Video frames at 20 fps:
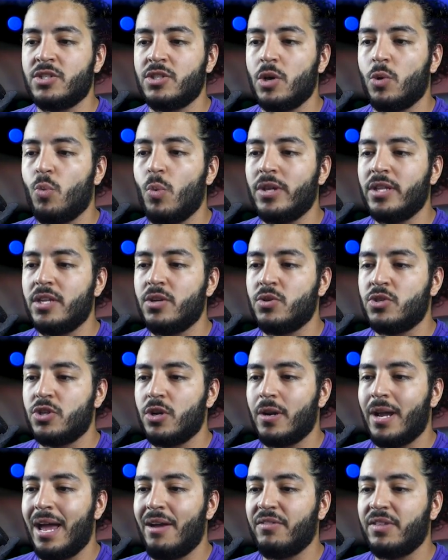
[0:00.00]
So when you
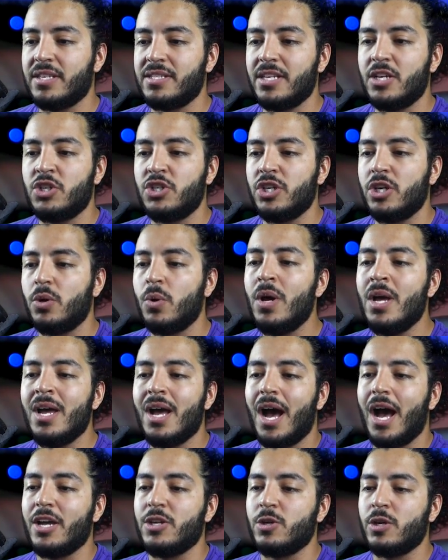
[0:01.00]
start having this issue,
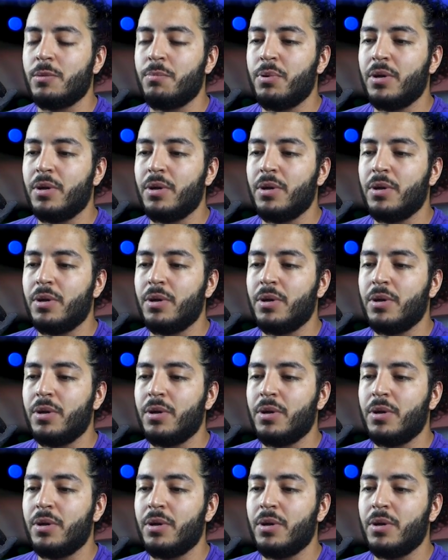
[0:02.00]
you can